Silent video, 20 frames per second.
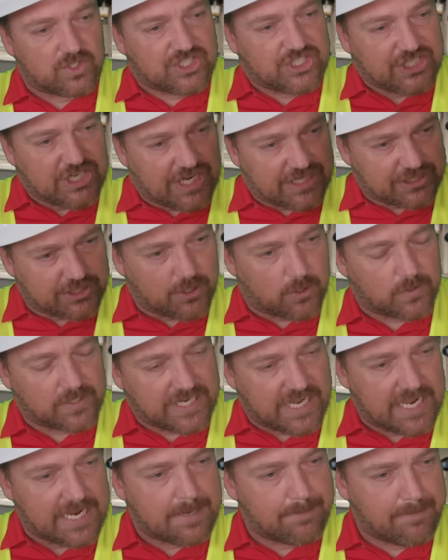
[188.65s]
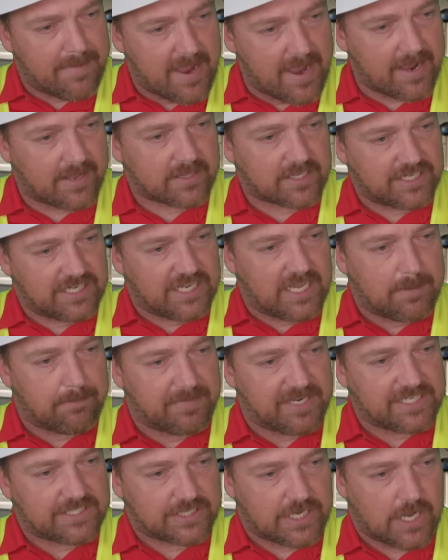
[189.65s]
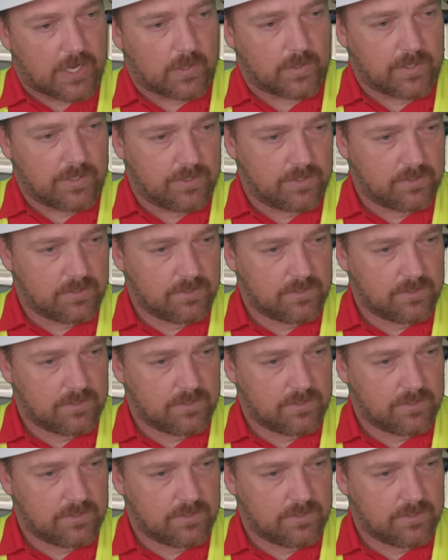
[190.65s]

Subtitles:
shut your damn mouth and let me talk.